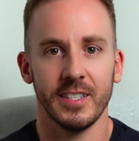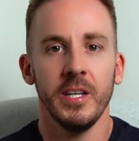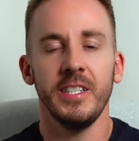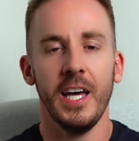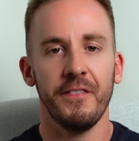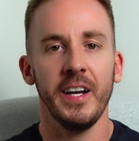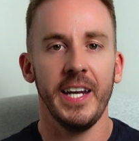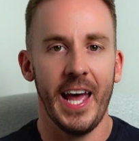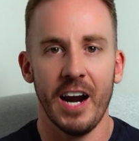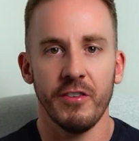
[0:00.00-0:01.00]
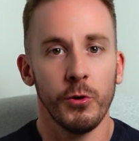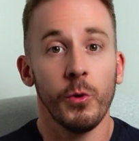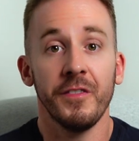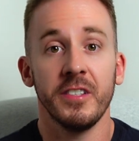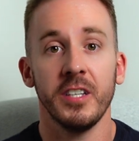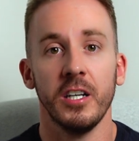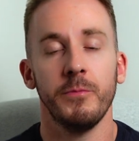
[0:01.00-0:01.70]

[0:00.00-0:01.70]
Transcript: but definitely an area with such